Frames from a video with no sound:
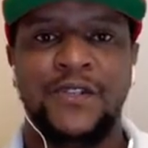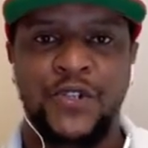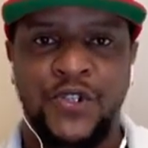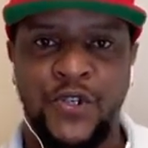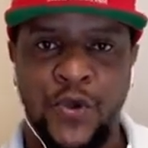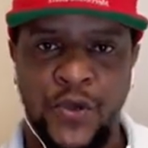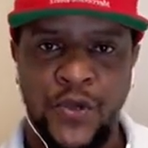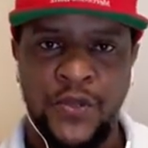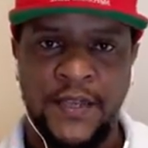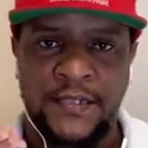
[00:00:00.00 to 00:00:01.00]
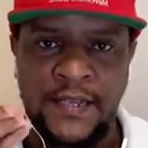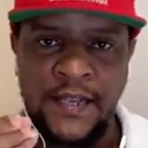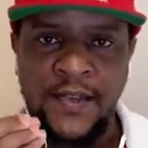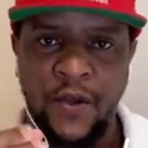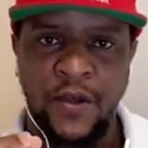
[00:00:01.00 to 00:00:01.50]
to show you that
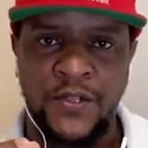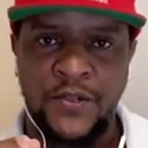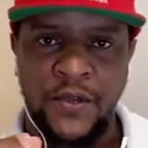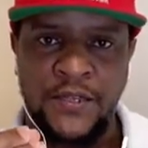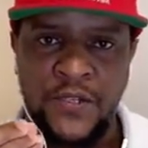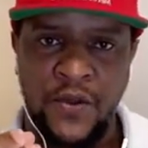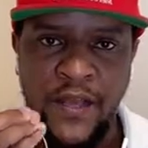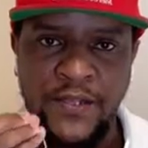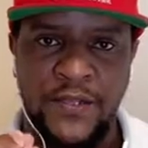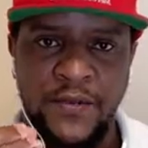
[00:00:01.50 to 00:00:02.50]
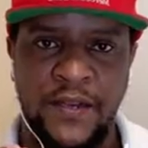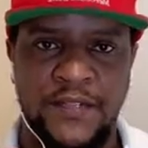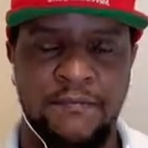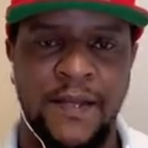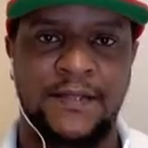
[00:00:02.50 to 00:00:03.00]
he also is trying to do
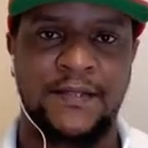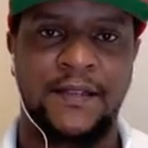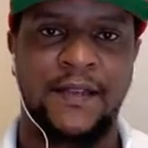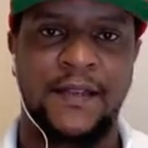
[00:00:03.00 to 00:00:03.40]
his best